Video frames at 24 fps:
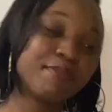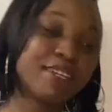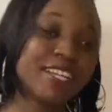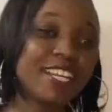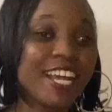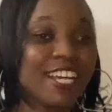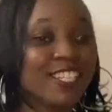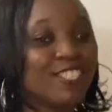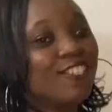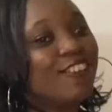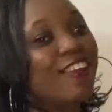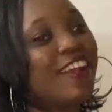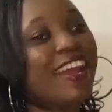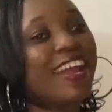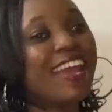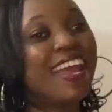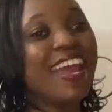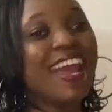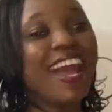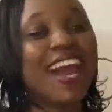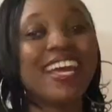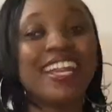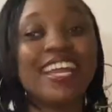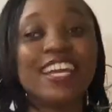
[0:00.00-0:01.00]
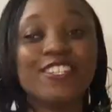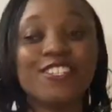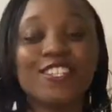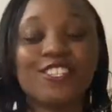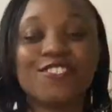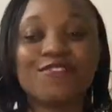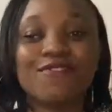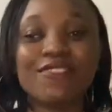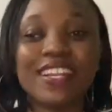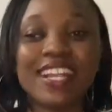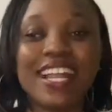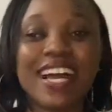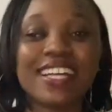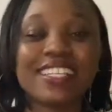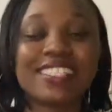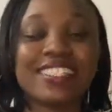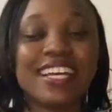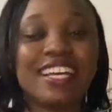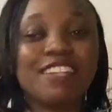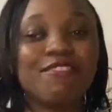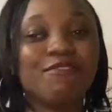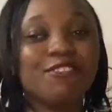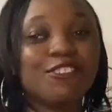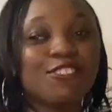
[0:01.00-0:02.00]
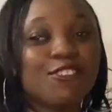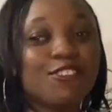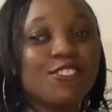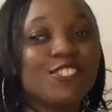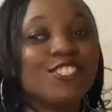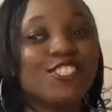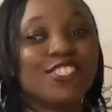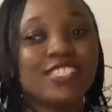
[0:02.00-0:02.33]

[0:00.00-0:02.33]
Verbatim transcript: people get tired, people get bored.